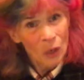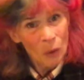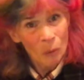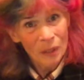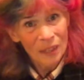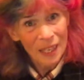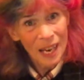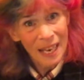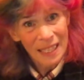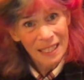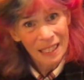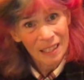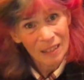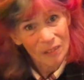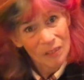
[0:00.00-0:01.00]
with the
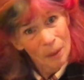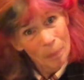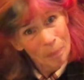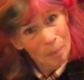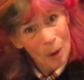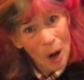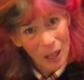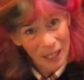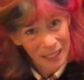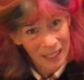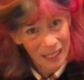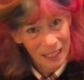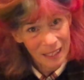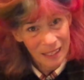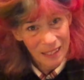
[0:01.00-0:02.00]
idea of the
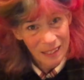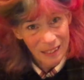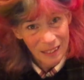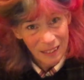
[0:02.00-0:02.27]
politics.